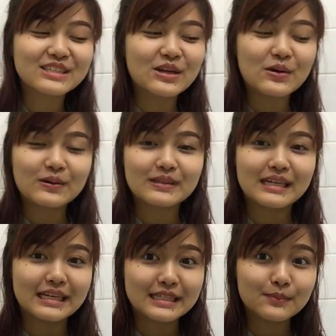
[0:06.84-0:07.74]
so
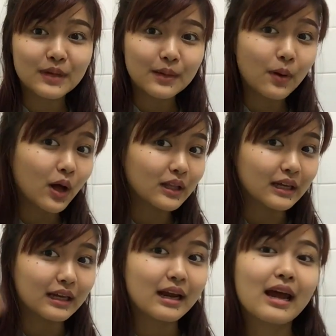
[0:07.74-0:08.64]
it's me, Pauline,